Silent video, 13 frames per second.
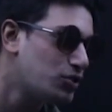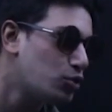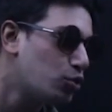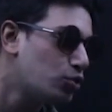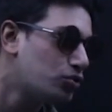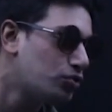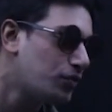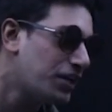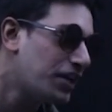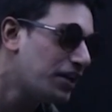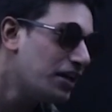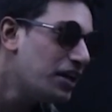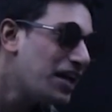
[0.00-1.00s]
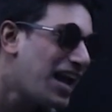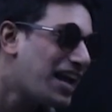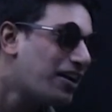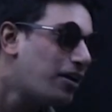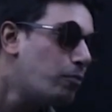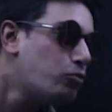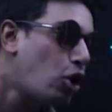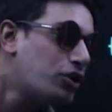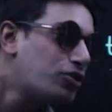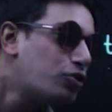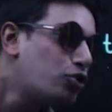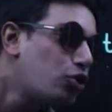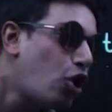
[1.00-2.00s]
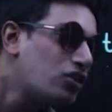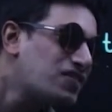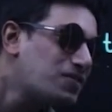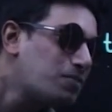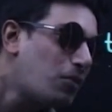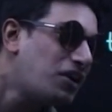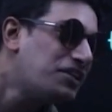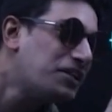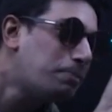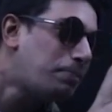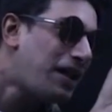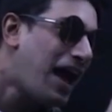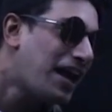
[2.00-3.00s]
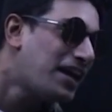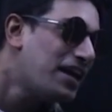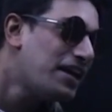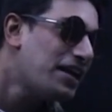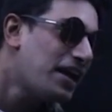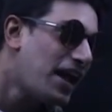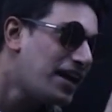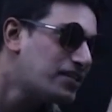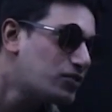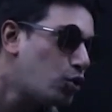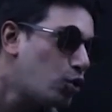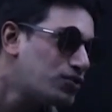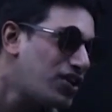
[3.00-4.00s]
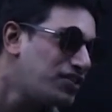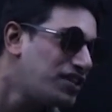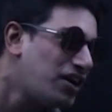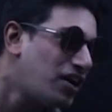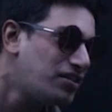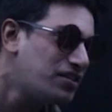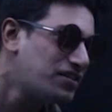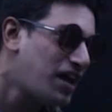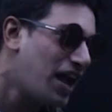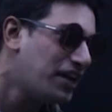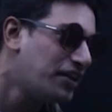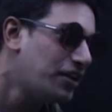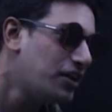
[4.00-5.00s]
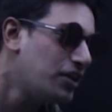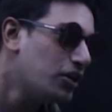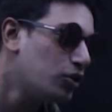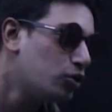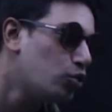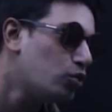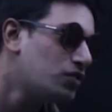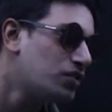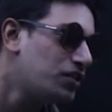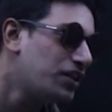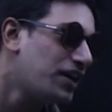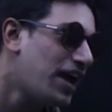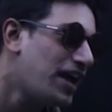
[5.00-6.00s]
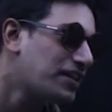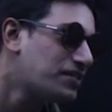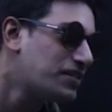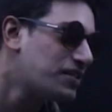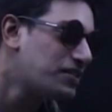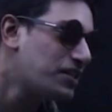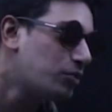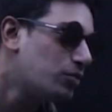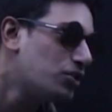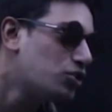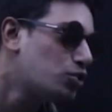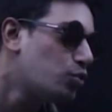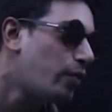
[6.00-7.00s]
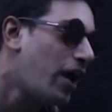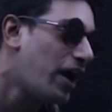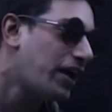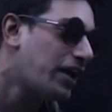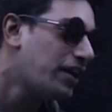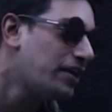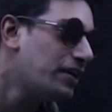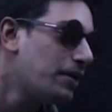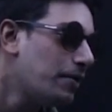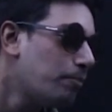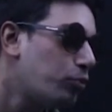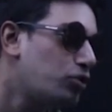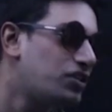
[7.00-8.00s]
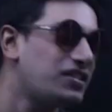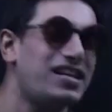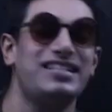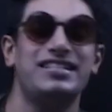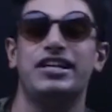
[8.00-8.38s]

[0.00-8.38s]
is root 3. Hey, come on, cross multiply. X goes on the other side. Root 3x is equals to y. Put this as